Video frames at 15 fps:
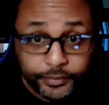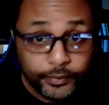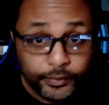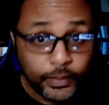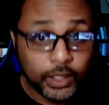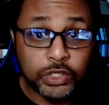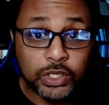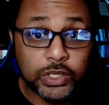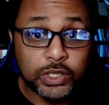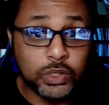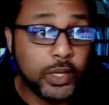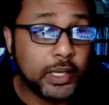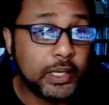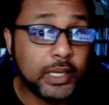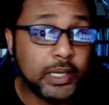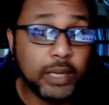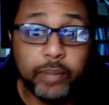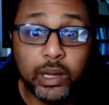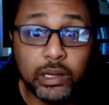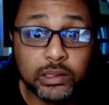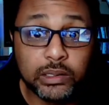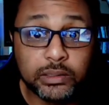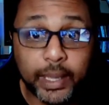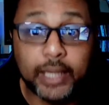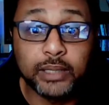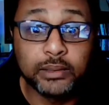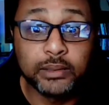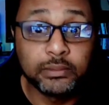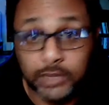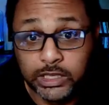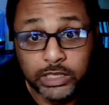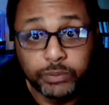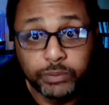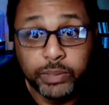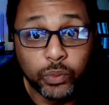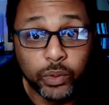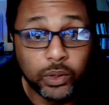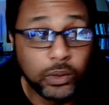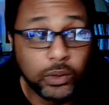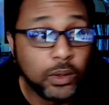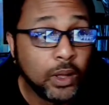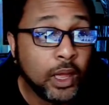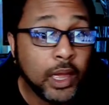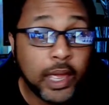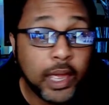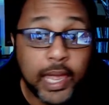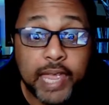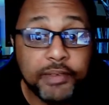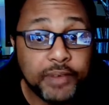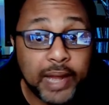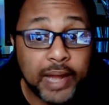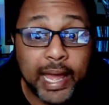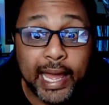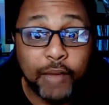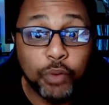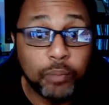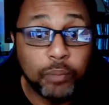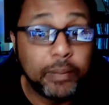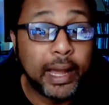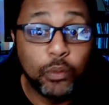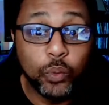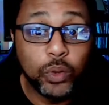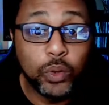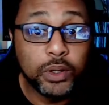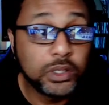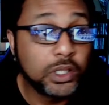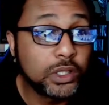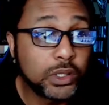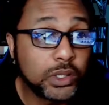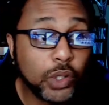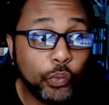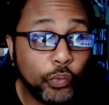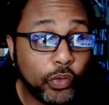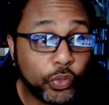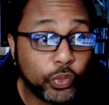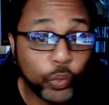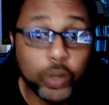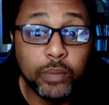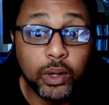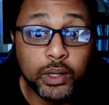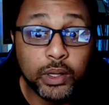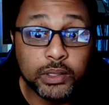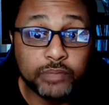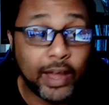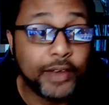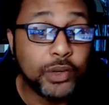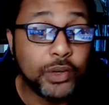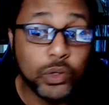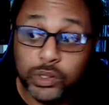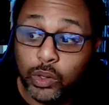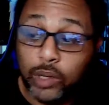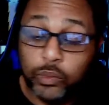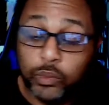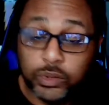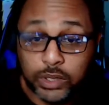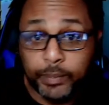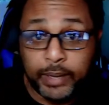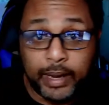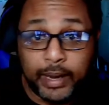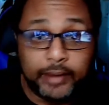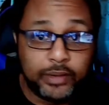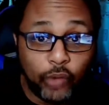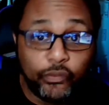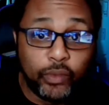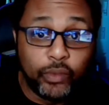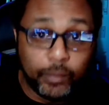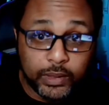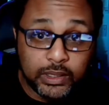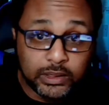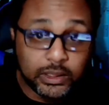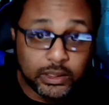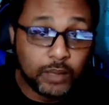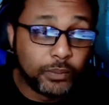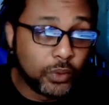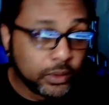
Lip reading: just so they can get better specs. Let's be real. even I would buy one just so for 3 months. If I knew Sony was coming out in November, December,